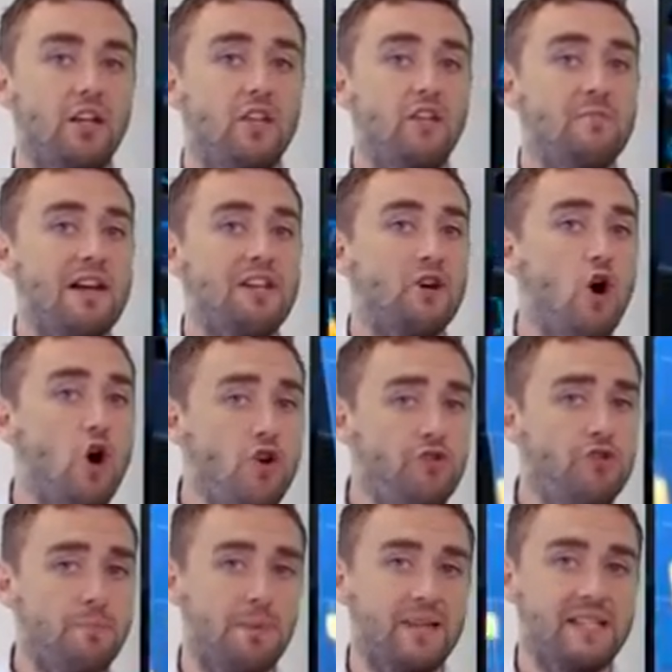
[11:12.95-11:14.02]
you've made
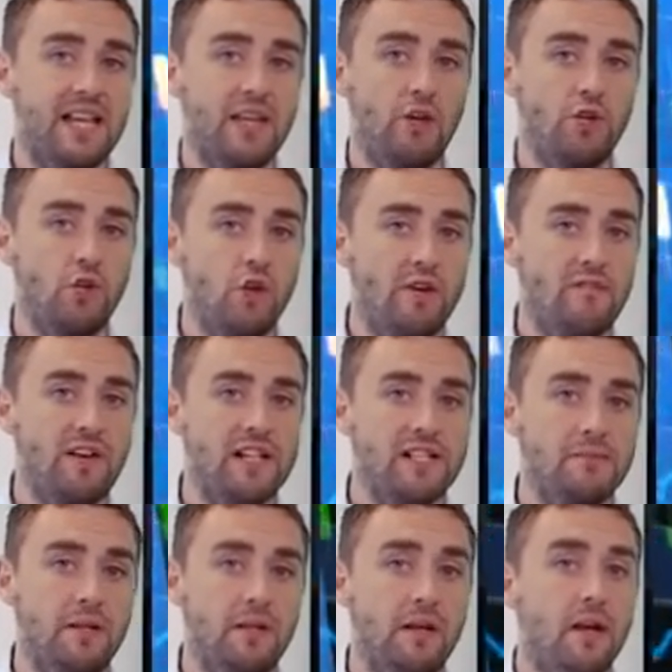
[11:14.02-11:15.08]
100% on your
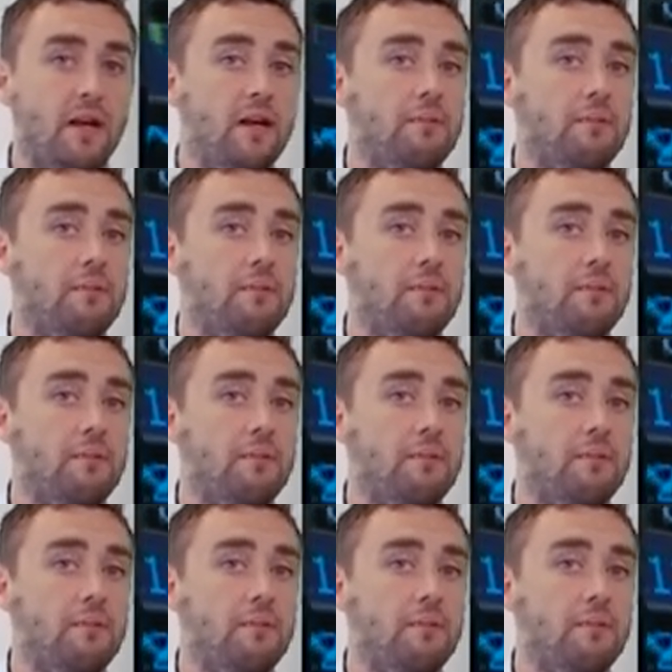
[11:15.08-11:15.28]
investment